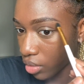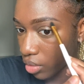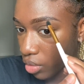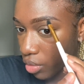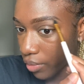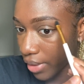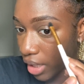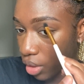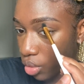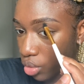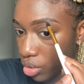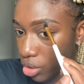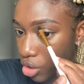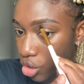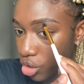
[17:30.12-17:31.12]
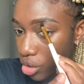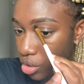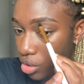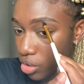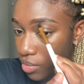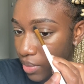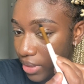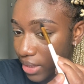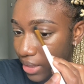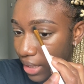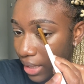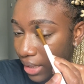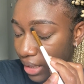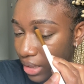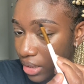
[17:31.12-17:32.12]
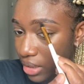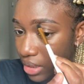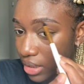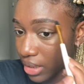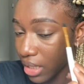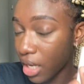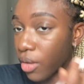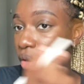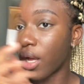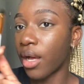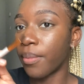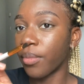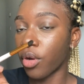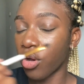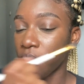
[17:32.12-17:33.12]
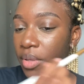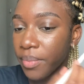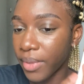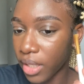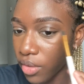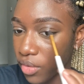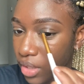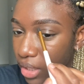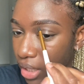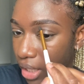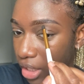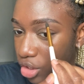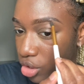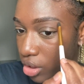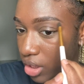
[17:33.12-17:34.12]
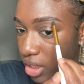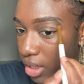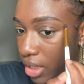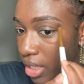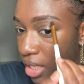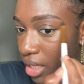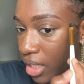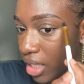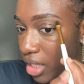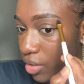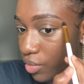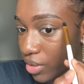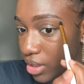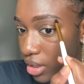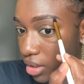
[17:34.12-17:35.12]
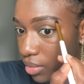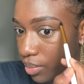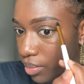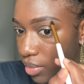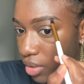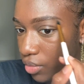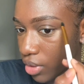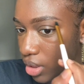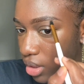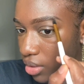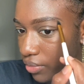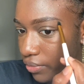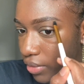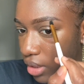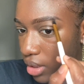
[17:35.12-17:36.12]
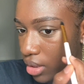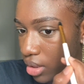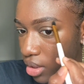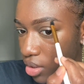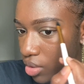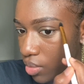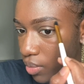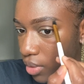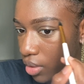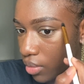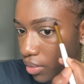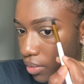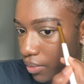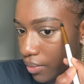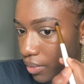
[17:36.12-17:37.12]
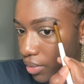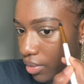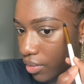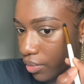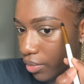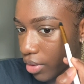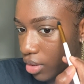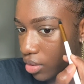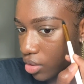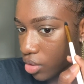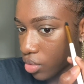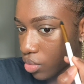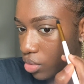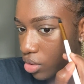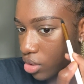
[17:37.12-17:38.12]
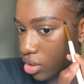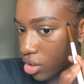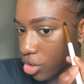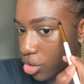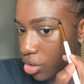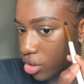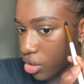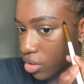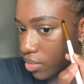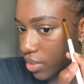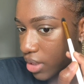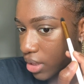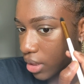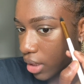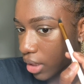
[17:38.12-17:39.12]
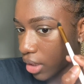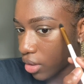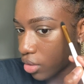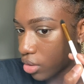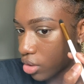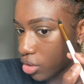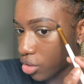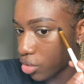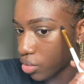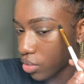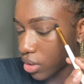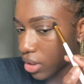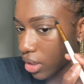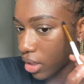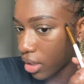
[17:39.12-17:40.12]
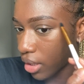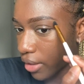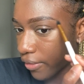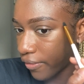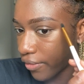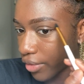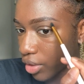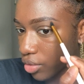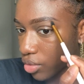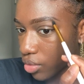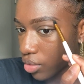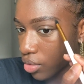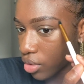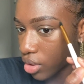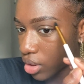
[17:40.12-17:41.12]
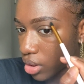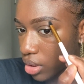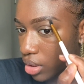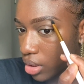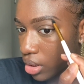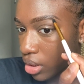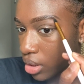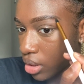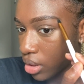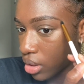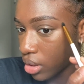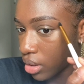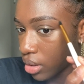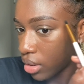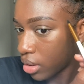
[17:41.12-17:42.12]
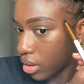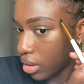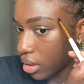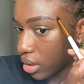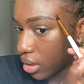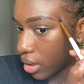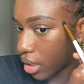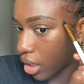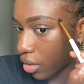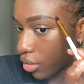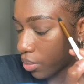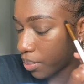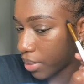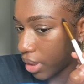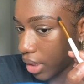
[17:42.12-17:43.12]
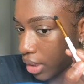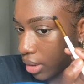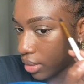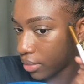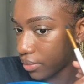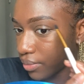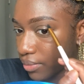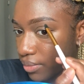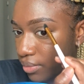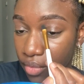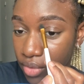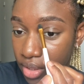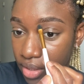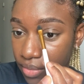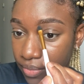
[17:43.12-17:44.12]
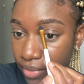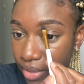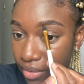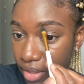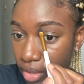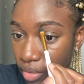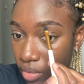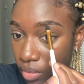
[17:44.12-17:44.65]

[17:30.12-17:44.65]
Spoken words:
we are conditioned to be silenced. I'm coming back on that. Actually, it was in the reading as well. We're so conditioned to be silent on issues that affect us and our being. I was very